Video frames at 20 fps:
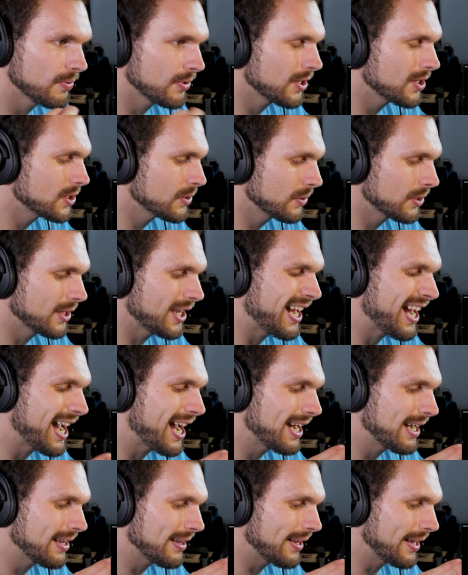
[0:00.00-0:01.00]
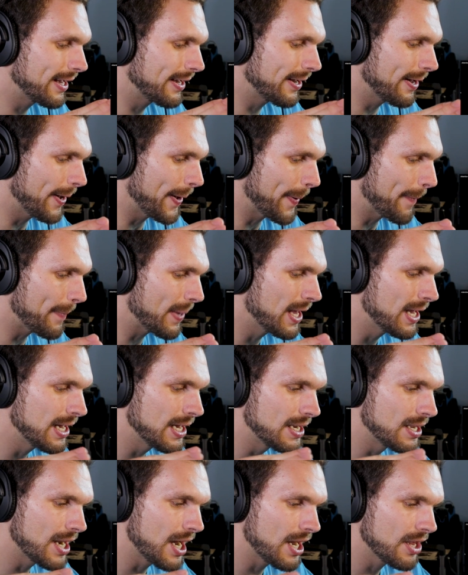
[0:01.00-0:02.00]
What are you doing? They had it like um,
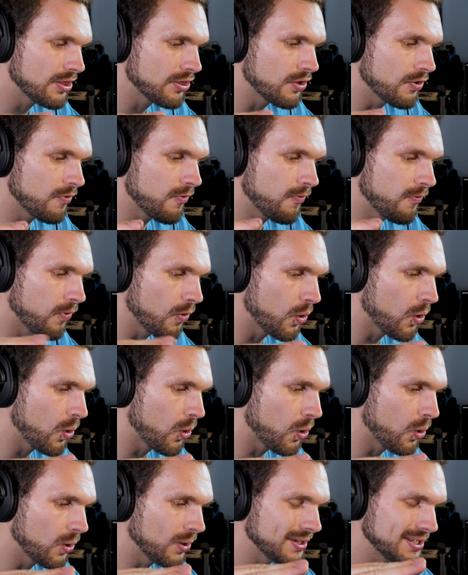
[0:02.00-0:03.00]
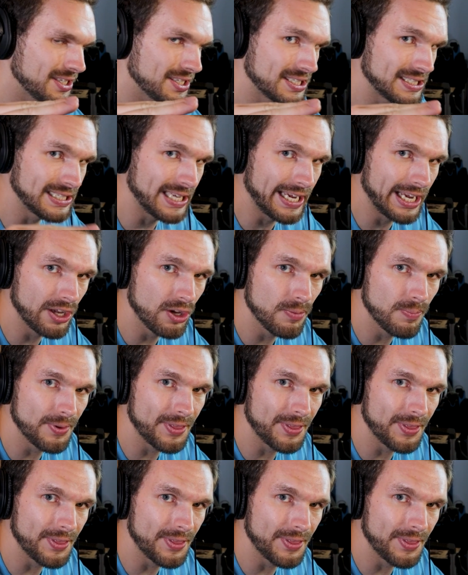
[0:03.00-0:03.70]
not the full scale,